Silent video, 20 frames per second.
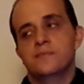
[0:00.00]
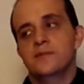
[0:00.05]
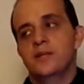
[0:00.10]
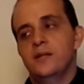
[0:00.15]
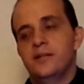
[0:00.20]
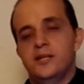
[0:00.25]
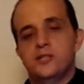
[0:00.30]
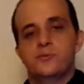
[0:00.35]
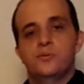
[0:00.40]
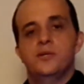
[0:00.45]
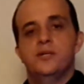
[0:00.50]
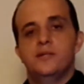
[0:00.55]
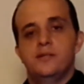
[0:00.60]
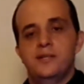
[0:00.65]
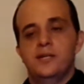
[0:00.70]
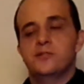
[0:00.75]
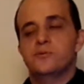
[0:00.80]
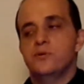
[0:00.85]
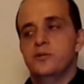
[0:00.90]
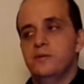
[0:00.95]
That's what it
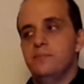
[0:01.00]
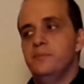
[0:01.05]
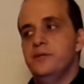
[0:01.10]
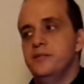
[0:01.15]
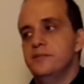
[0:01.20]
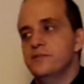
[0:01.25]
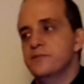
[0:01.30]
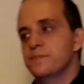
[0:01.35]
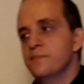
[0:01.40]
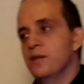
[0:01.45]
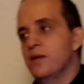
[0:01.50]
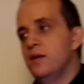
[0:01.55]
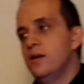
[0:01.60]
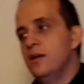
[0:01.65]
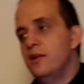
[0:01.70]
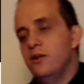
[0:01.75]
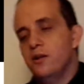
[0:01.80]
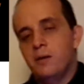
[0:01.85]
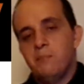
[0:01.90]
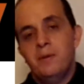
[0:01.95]
means.
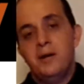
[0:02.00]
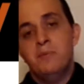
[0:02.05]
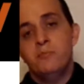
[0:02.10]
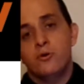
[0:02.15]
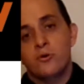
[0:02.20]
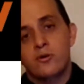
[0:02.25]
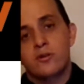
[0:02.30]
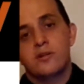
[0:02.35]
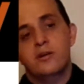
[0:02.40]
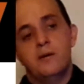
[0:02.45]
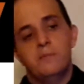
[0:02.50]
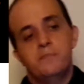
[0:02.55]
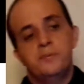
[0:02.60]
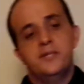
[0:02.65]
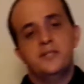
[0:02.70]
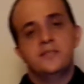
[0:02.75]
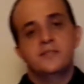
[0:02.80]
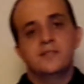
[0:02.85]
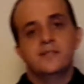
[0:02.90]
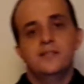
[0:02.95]
Now, my moral
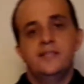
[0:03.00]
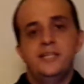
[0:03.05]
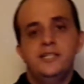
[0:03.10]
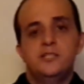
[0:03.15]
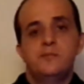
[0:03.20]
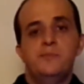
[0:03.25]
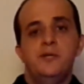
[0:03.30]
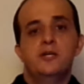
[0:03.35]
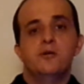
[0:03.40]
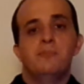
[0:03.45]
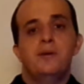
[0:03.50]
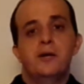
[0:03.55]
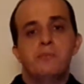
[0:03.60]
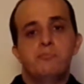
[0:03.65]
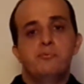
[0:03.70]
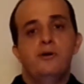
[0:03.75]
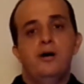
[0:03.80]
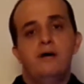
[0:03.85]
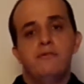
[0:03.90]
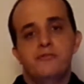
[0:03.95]
compass leads me to my
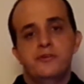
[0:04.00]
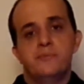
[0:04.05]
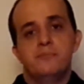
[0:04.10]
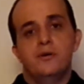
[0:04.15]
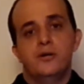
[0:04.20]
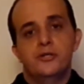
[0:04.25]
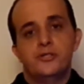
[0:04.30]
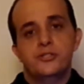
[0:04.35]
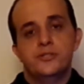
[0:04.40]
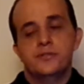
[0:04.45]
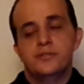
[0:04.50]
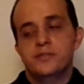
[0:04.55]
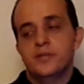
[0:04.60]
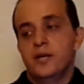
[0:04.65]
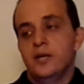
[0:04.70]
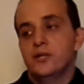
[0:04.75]
profit margins.